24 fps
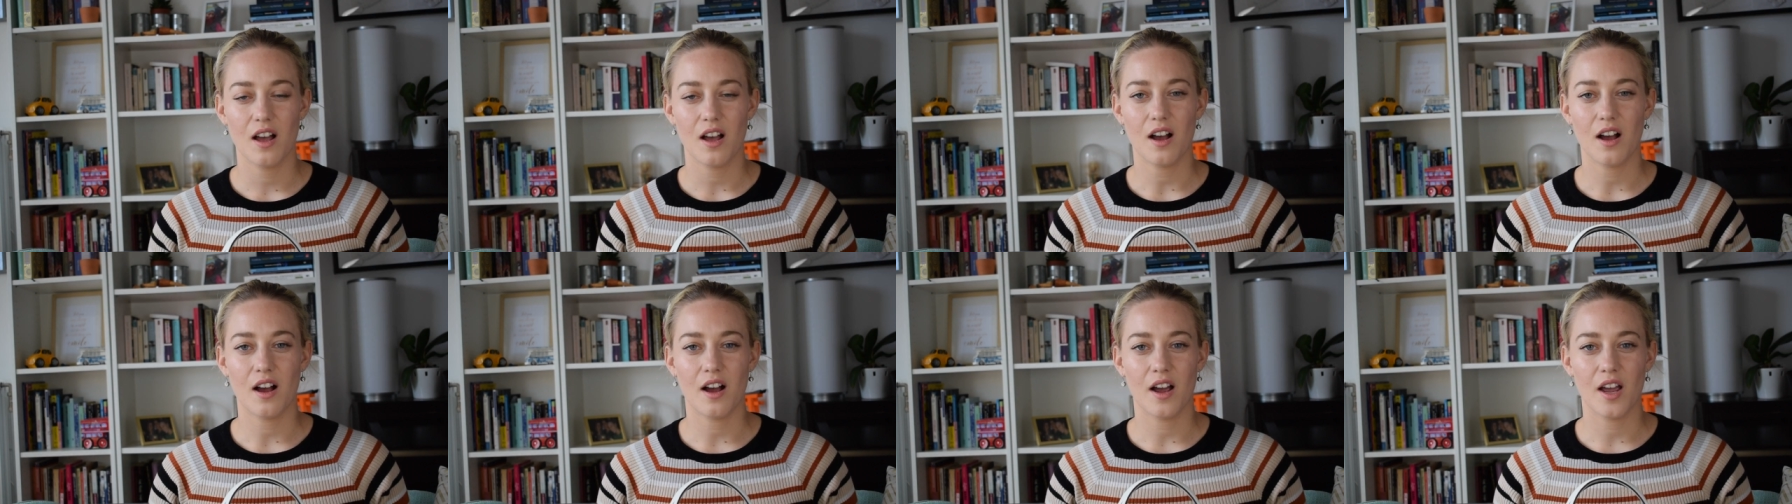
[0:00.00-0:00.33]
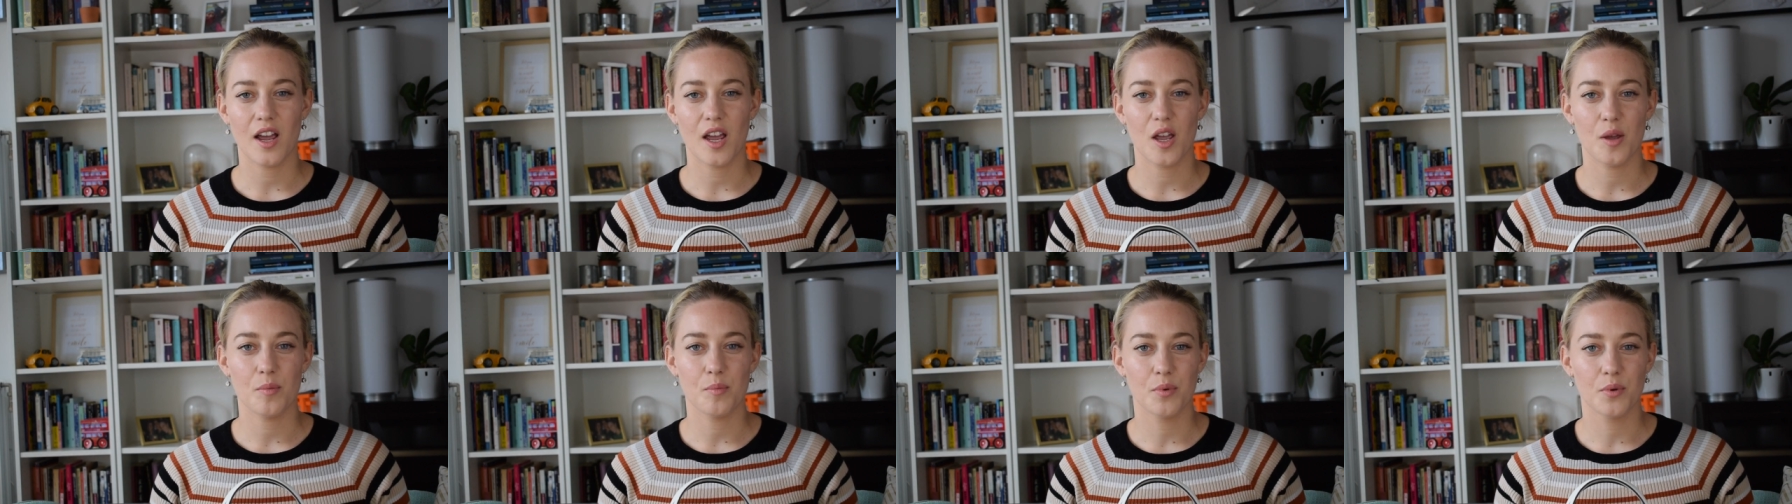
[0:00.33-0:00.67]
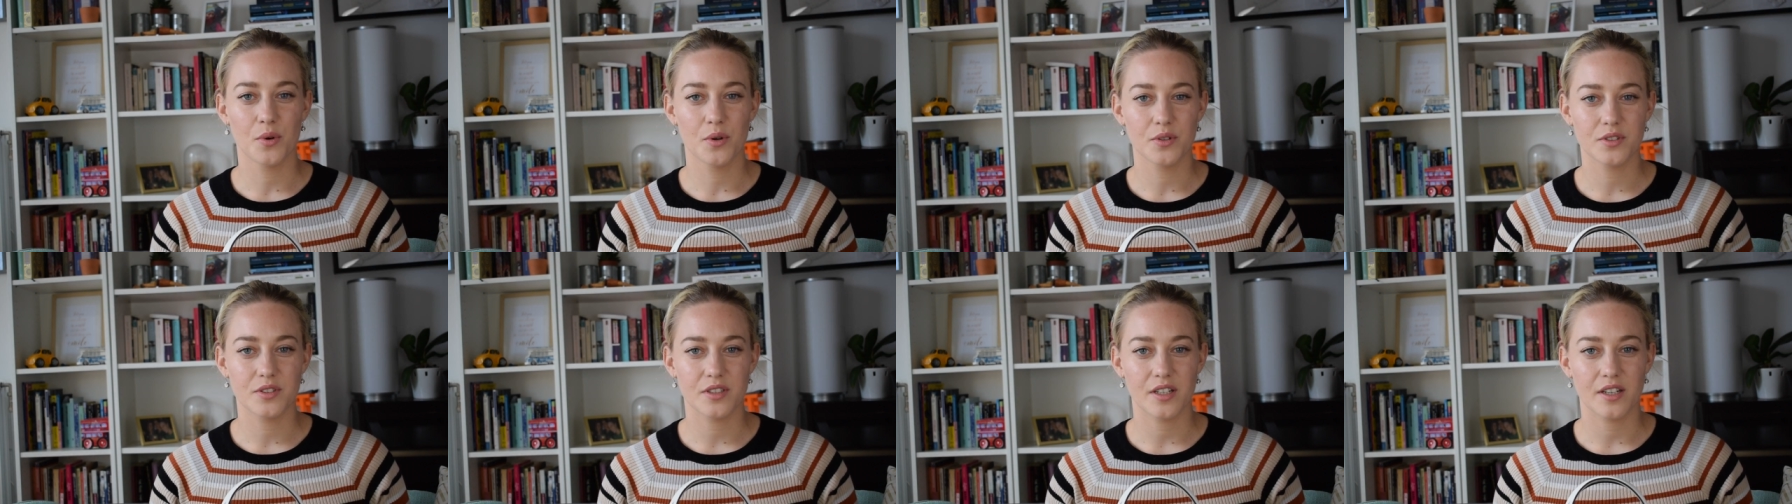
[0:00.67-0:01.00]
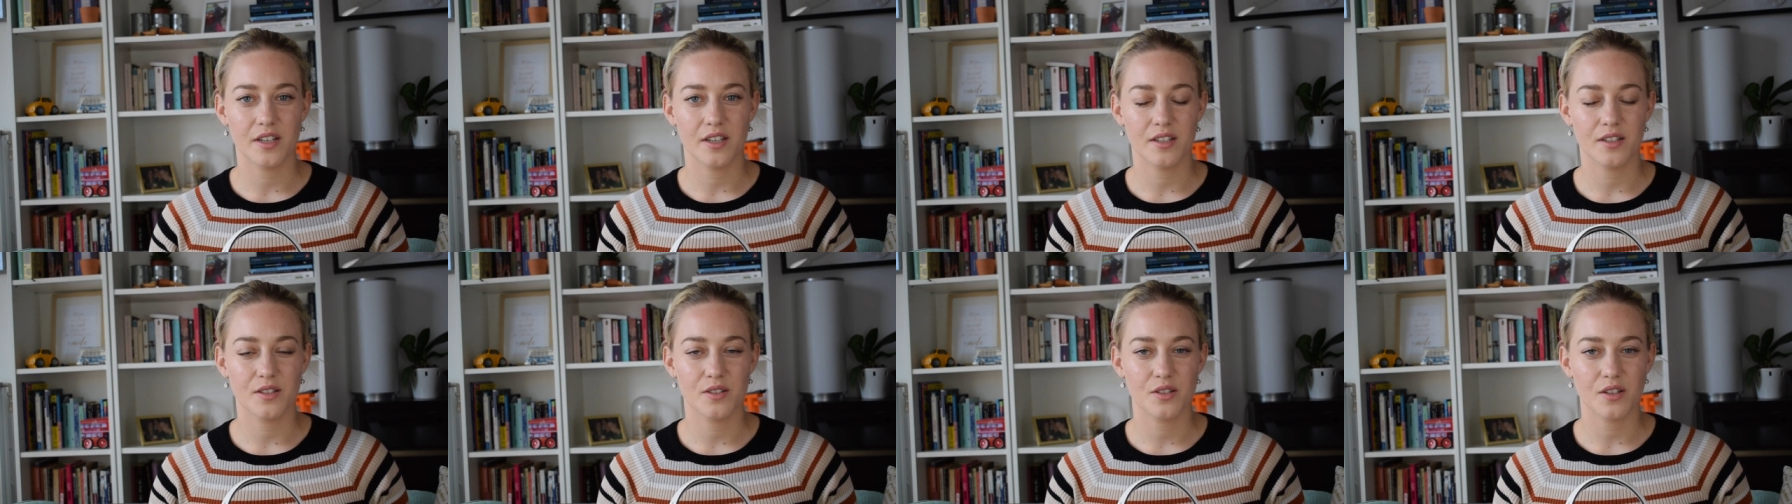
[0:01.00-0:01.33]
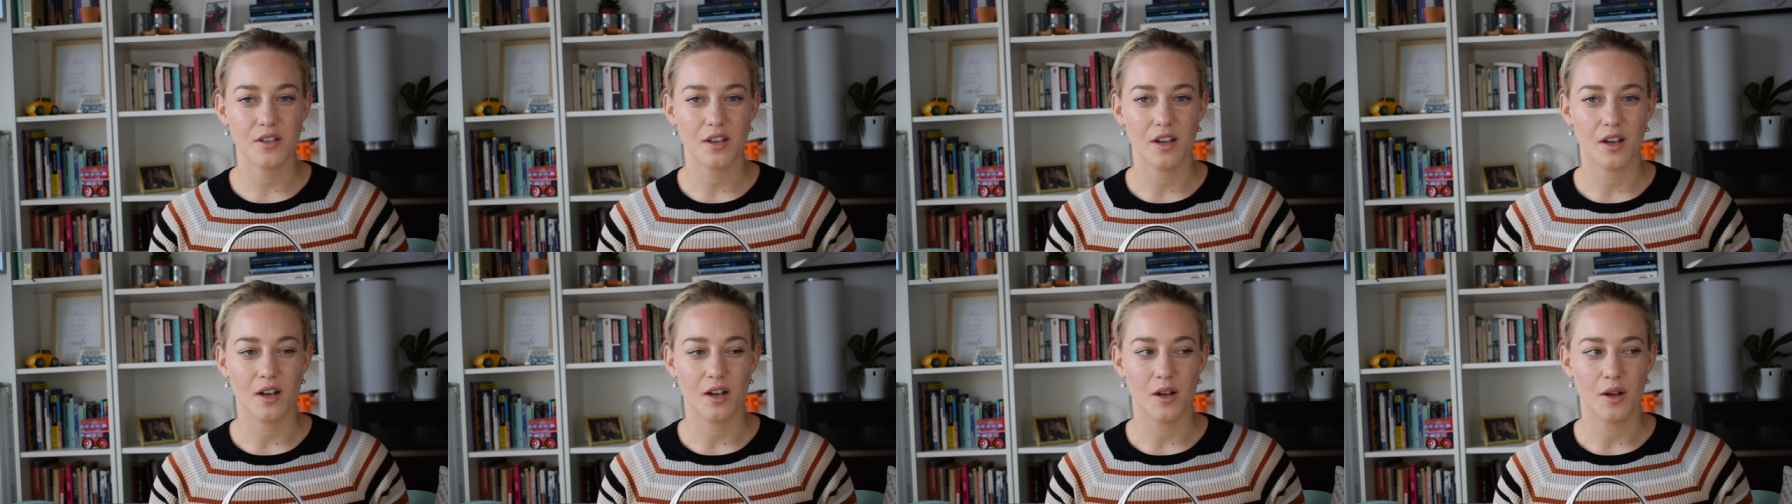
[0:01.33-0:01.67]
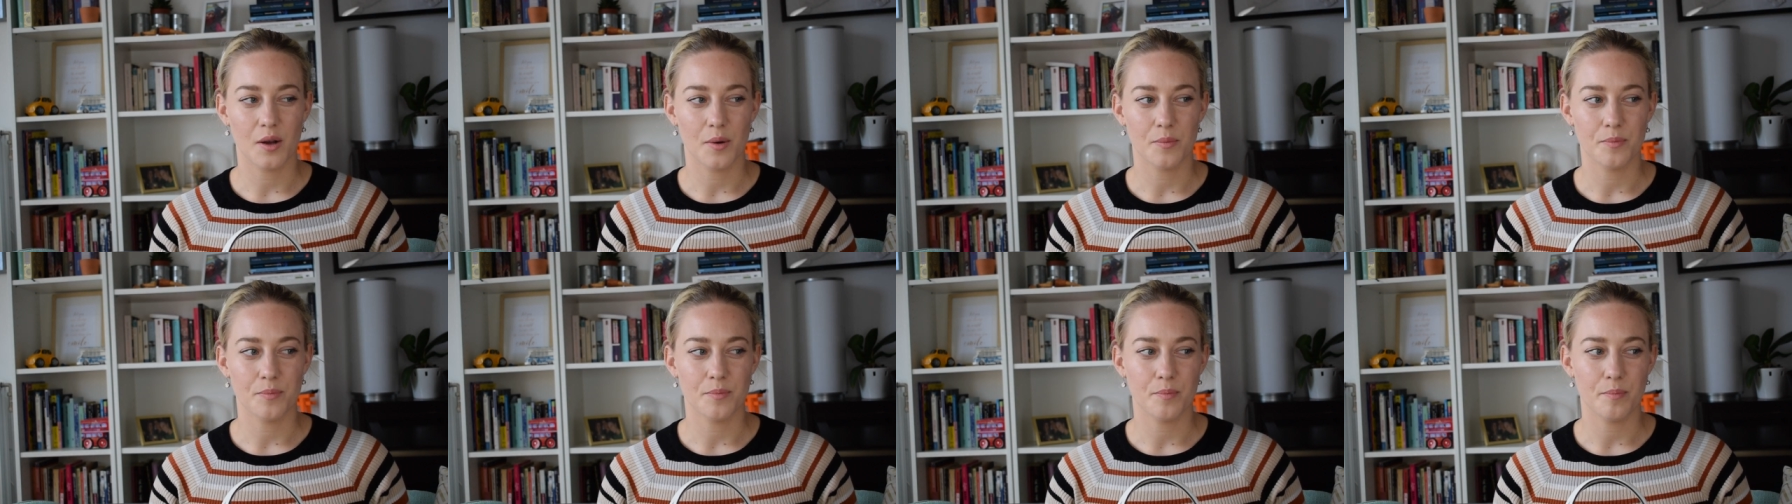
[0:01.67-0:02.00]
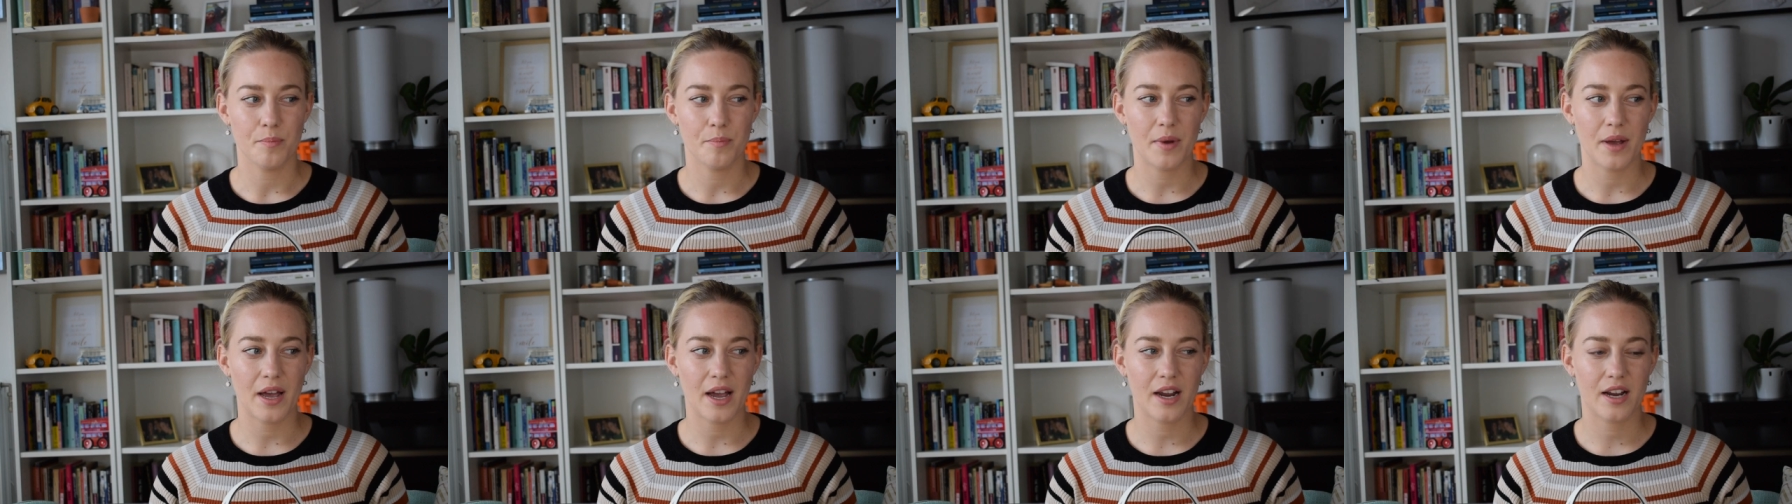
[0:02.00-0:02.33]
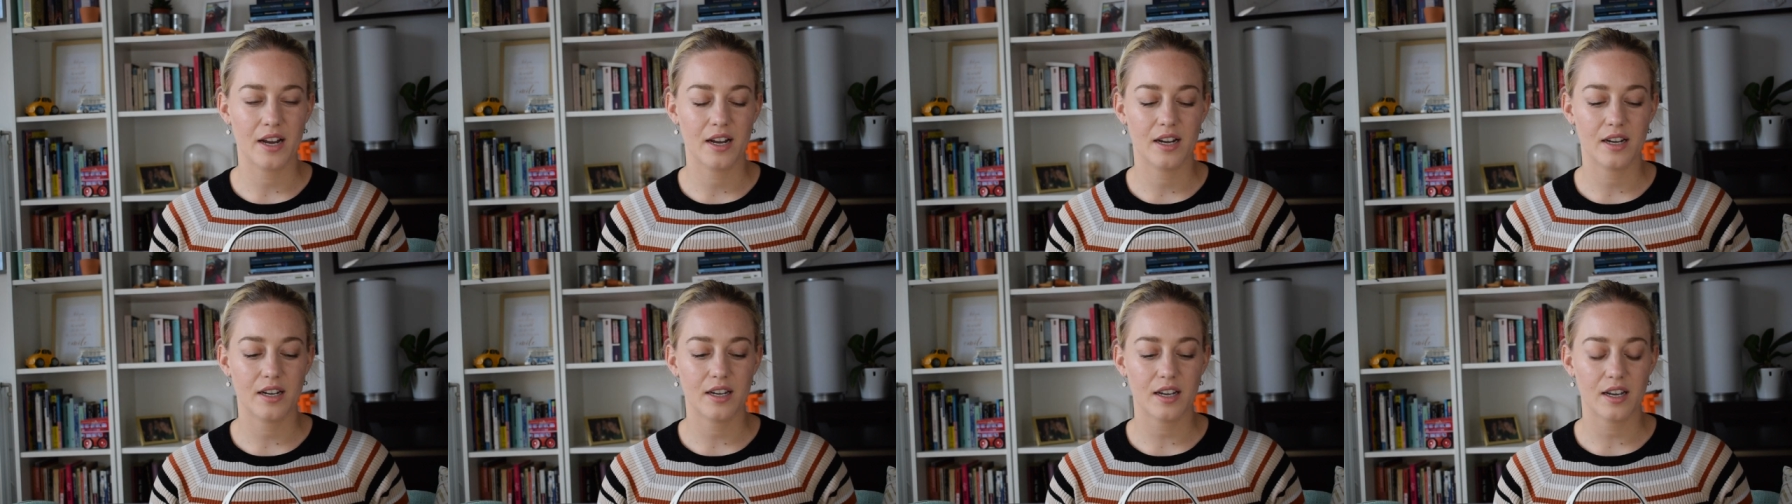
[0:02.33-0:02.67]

I bought it back